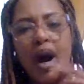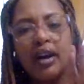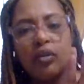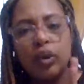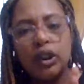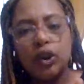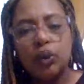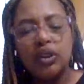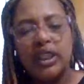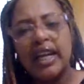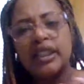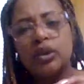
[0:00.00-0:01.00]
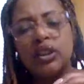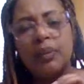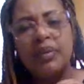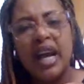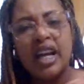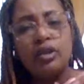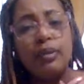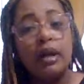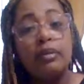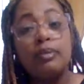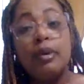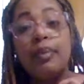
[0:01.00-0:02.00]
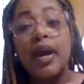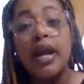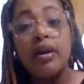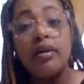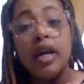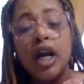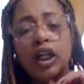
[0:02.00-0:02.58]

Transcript: out of what you say. So some of y'all, you better be prepared.